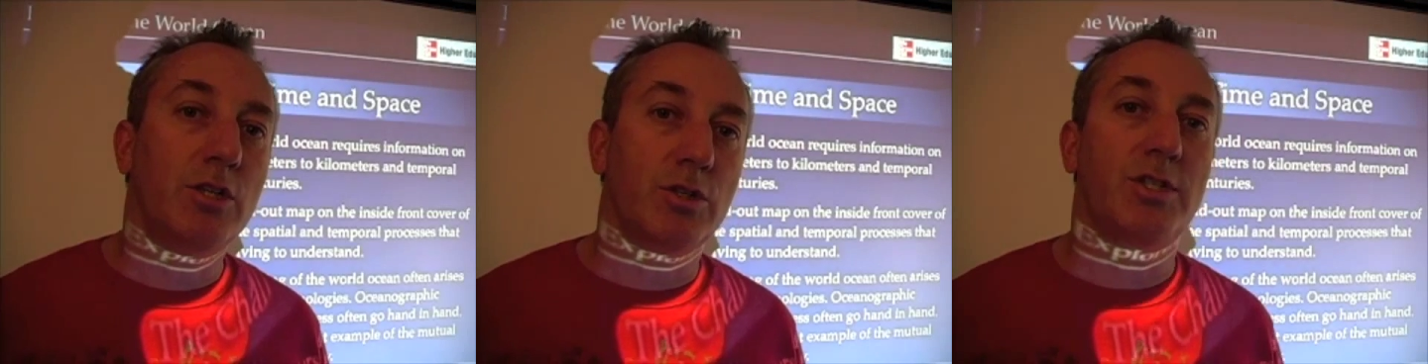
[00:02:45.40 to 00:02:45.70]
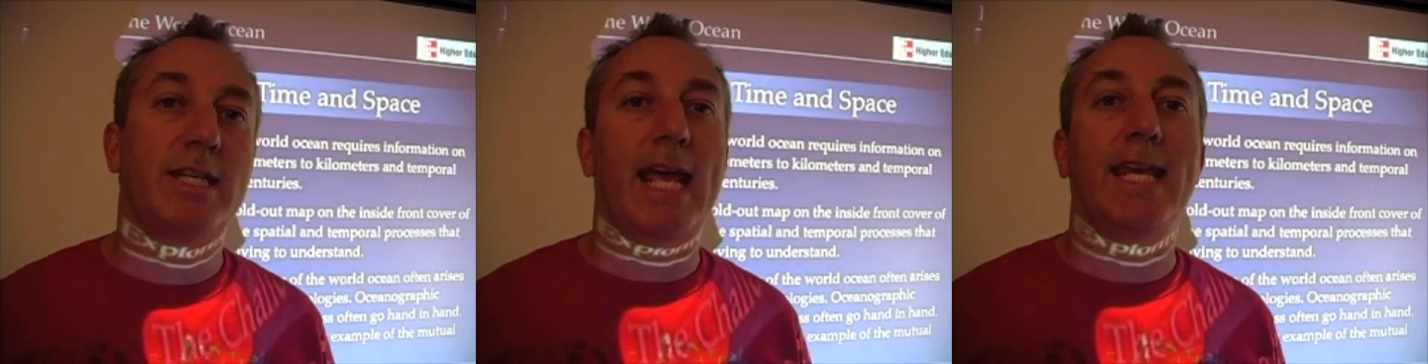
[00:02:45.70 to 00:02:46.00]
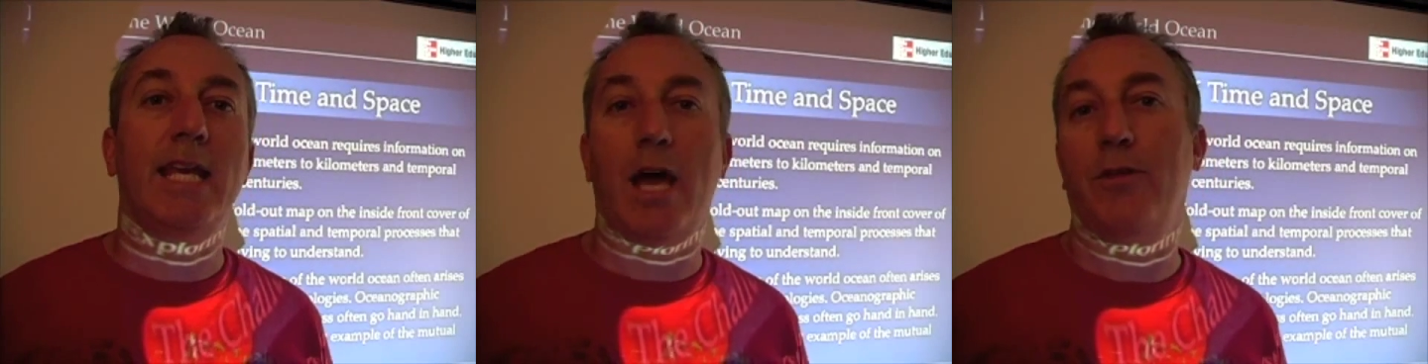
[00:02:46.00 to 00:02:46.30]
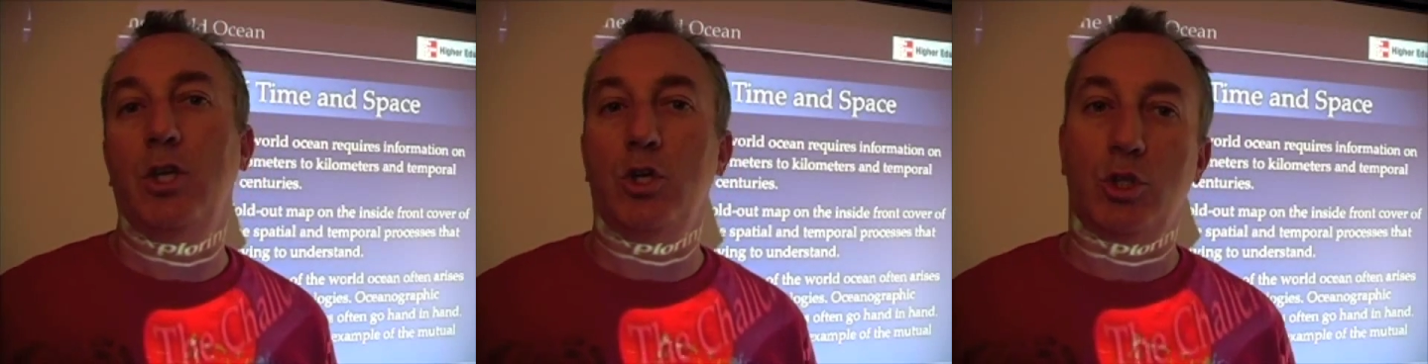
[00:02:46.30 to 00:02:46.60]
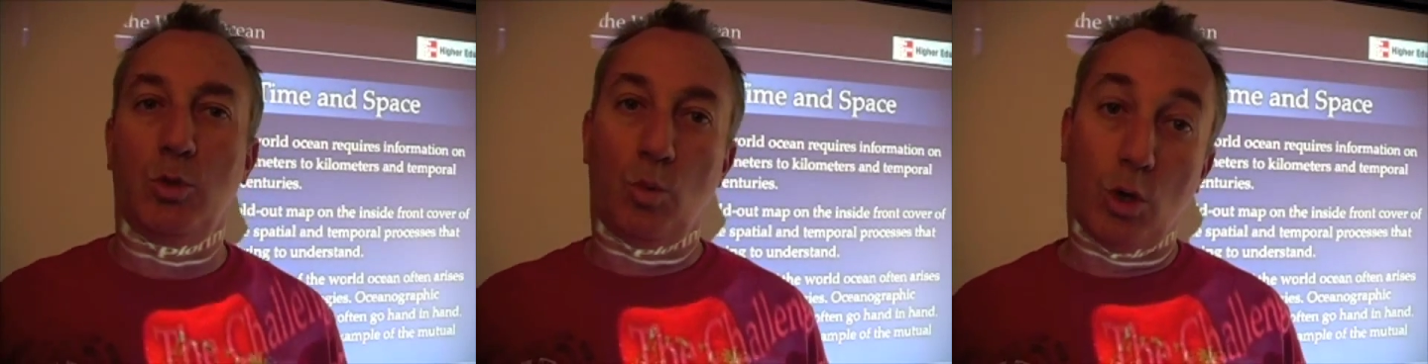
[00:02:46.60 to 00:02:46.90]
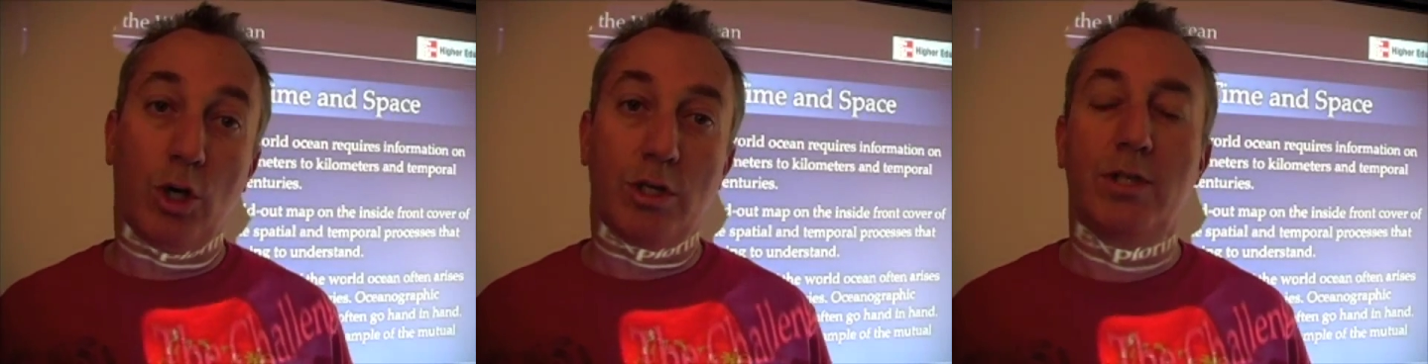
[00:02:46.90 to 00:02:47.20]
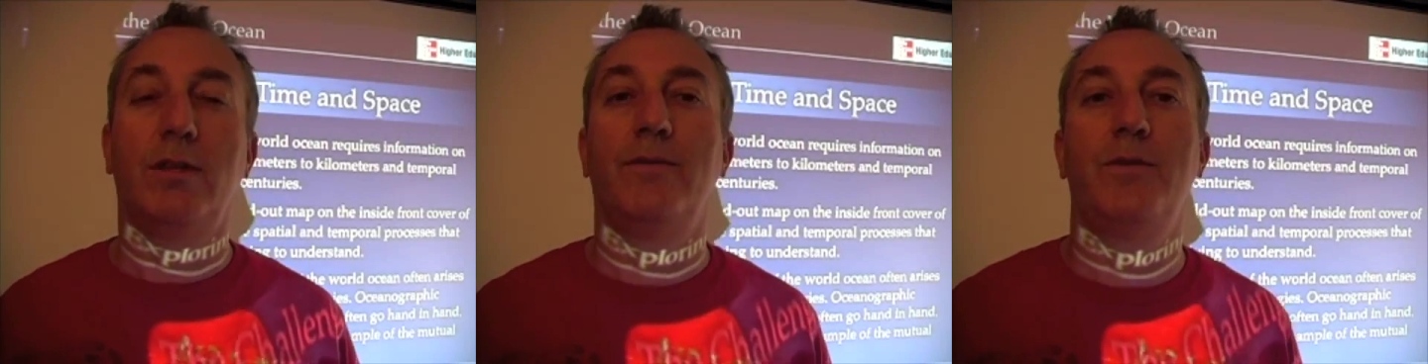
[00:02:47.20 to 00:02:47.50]
understanding how the ocean works
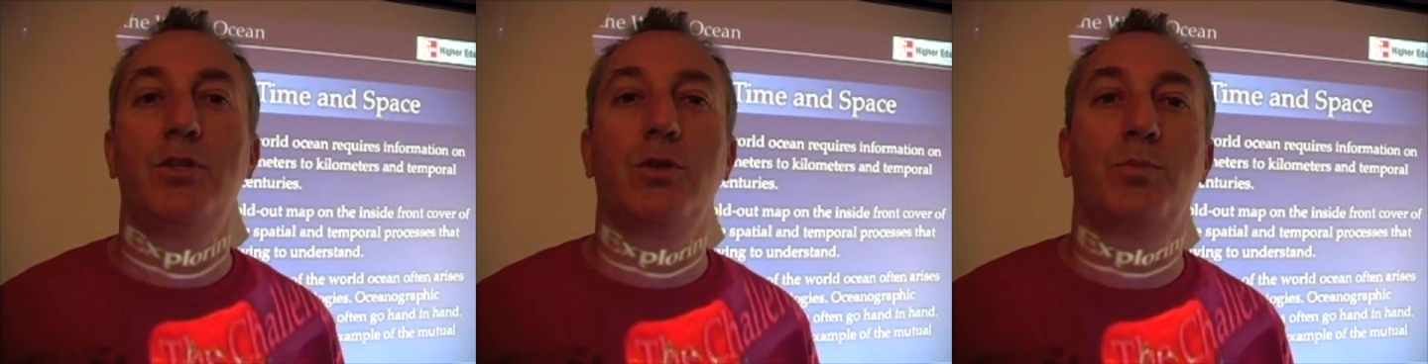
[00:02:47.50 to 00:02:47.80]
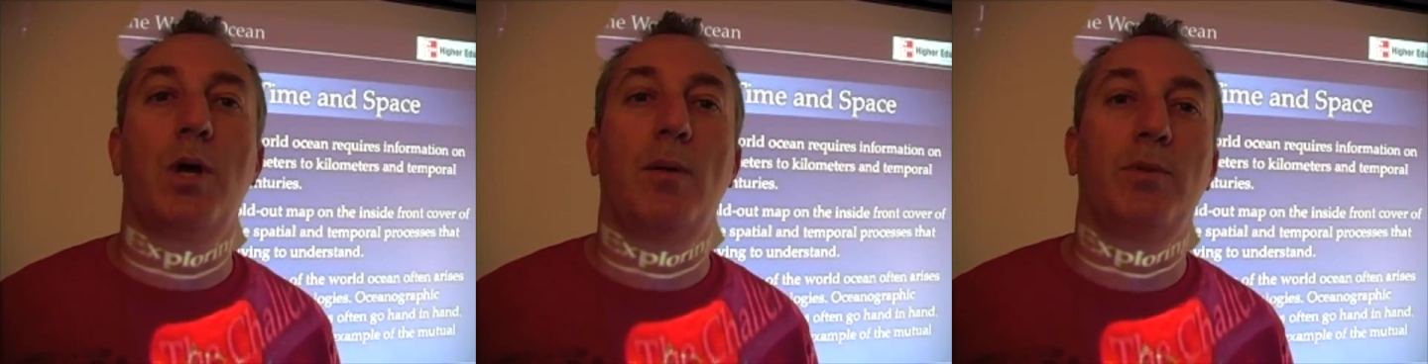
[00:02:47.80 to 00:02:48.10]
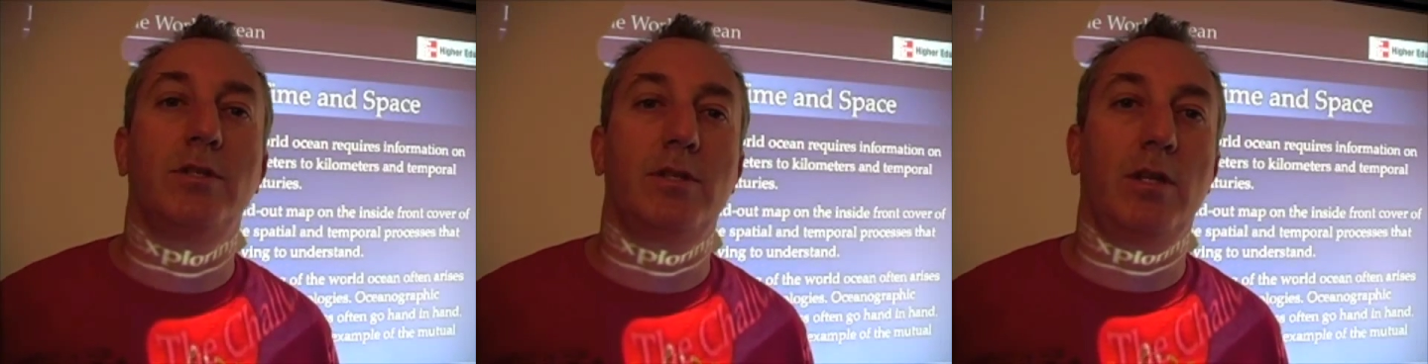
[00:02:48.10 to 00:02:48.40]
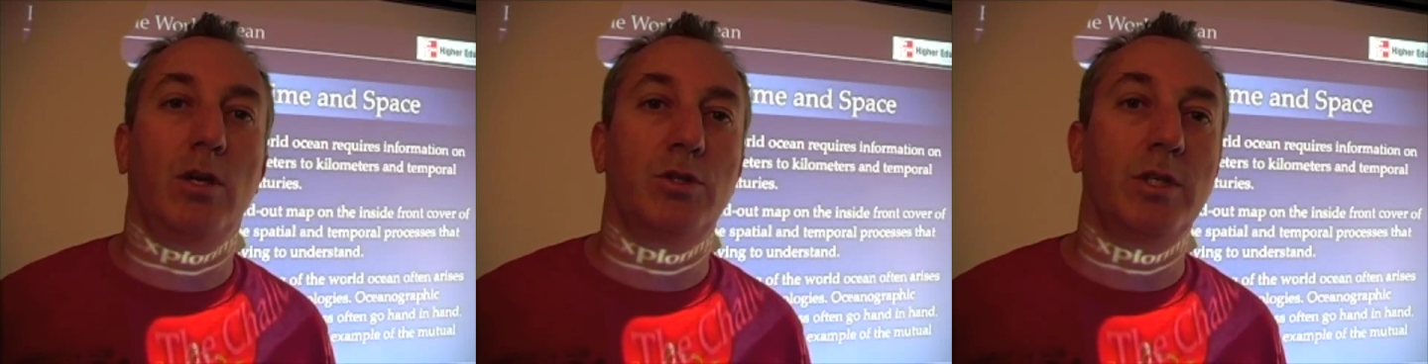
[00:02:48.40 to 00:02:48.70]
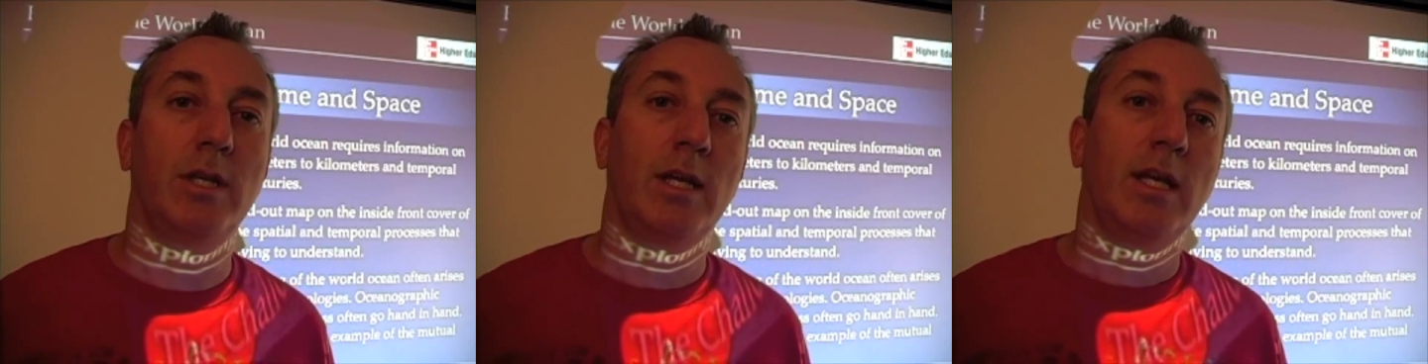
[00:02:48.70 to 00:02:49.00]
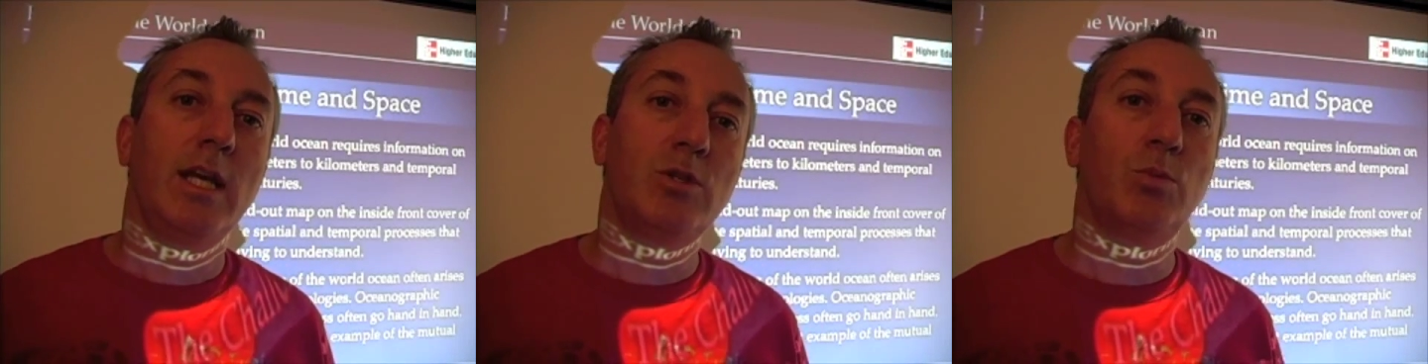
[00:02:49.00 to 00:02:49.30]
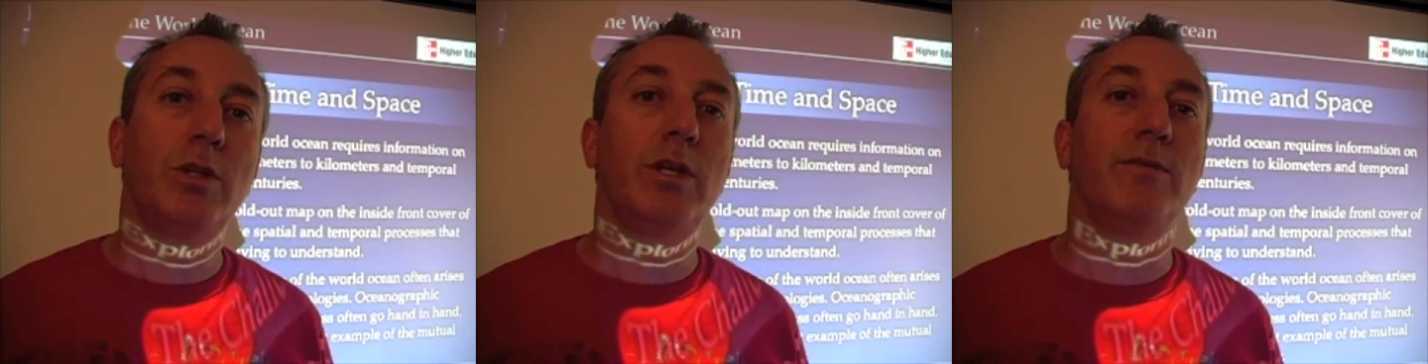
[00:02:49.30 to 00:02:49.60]
and the physical properties of the ocean has
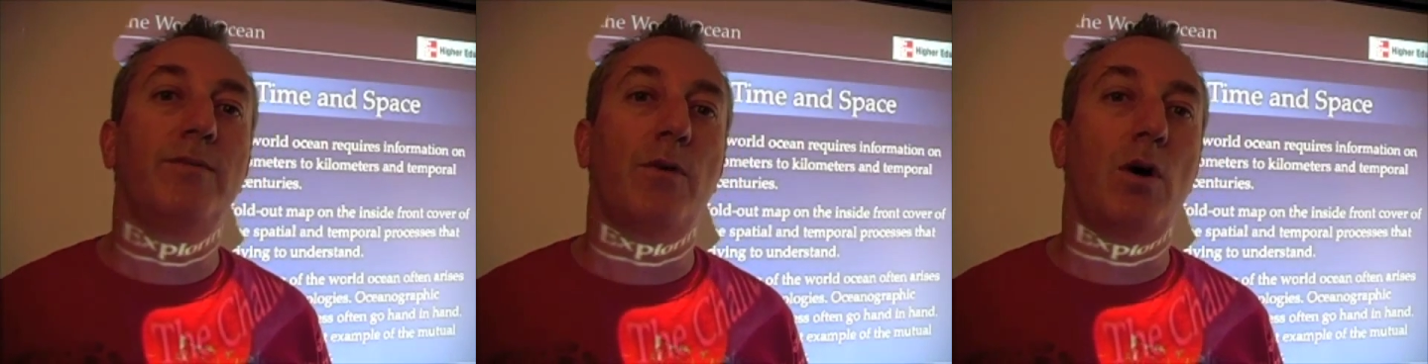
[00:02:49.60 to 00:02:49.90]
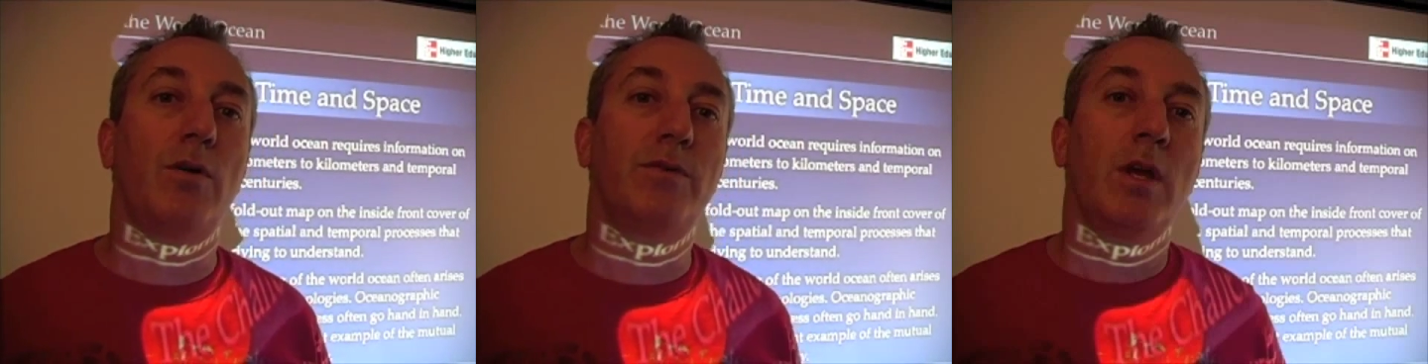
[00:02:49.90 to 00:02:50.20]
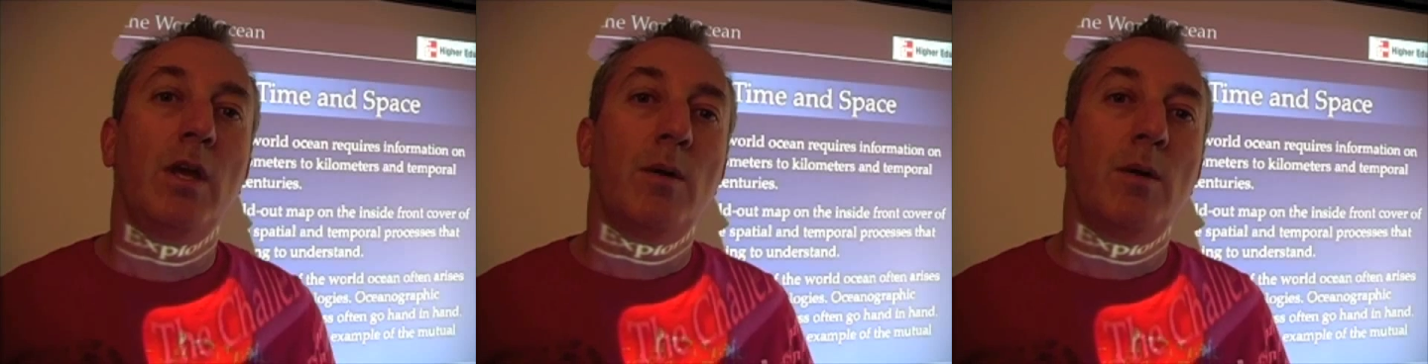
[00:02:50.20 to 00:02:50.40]
really involved